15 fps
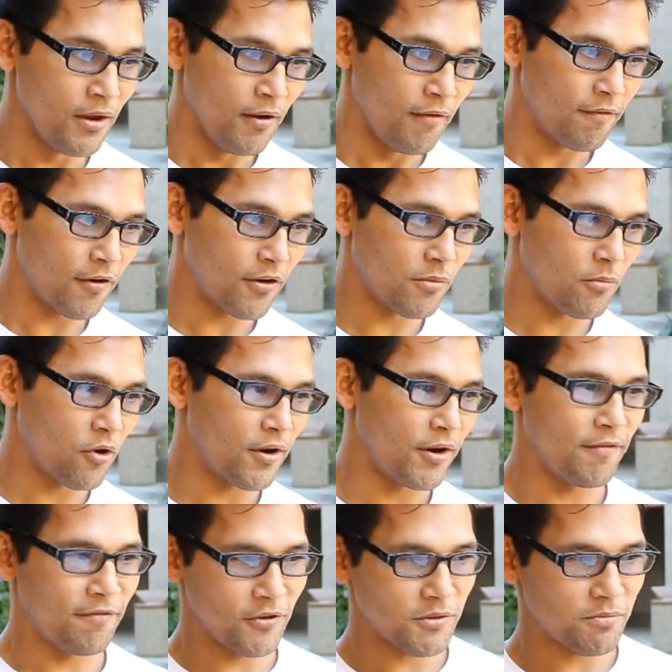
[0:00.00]
Furthermore, the
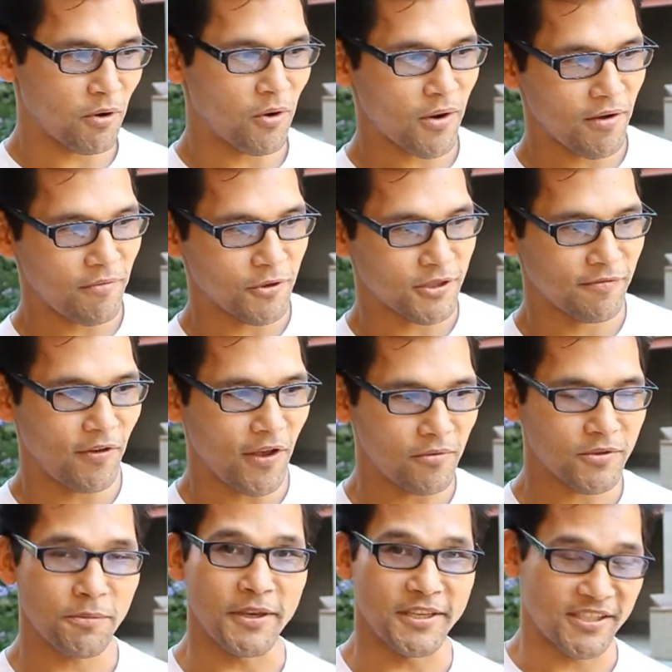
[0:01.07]
infused bone graft was found
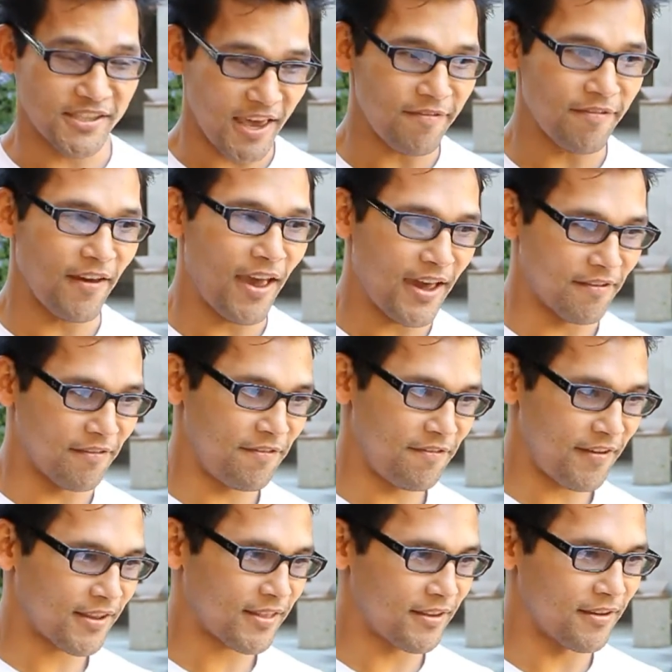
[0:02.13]
to be safe and
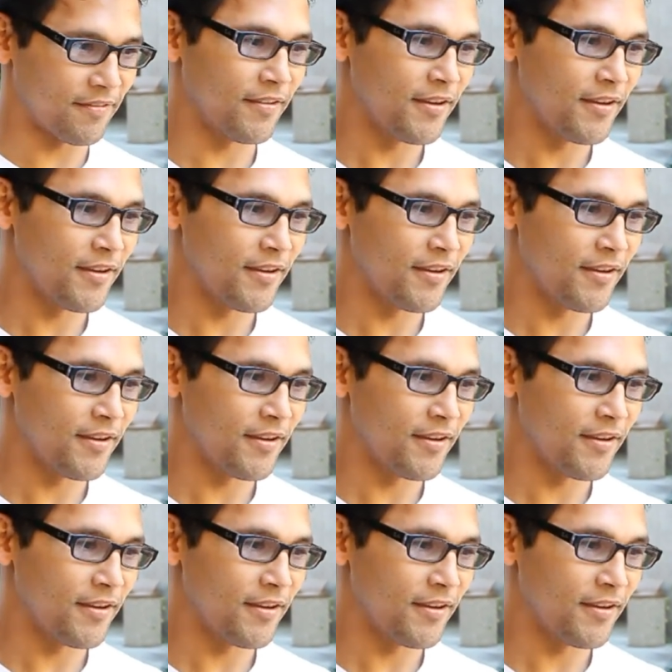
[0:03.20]
effective.